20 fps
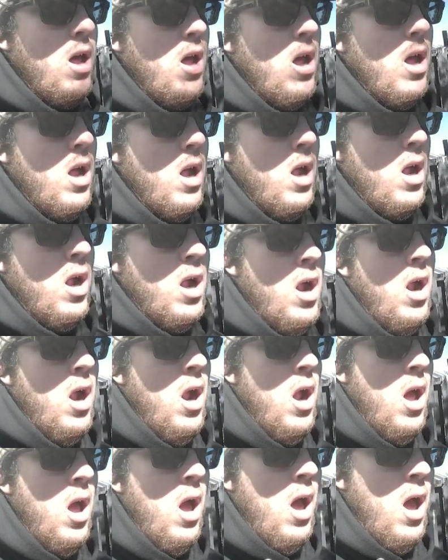
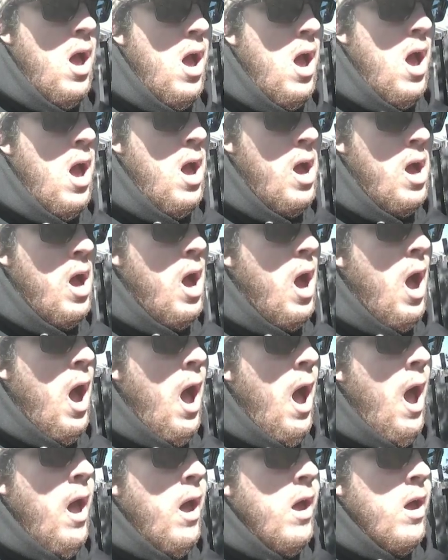
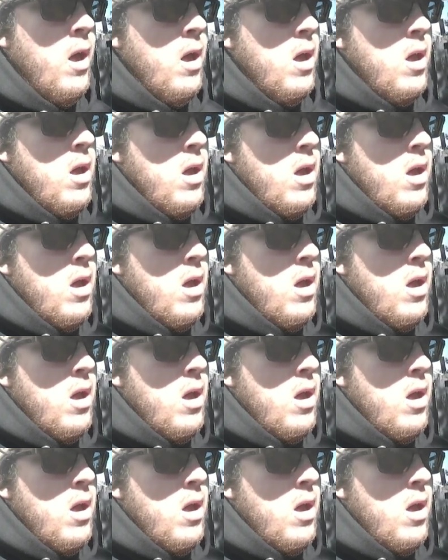Nothing is said.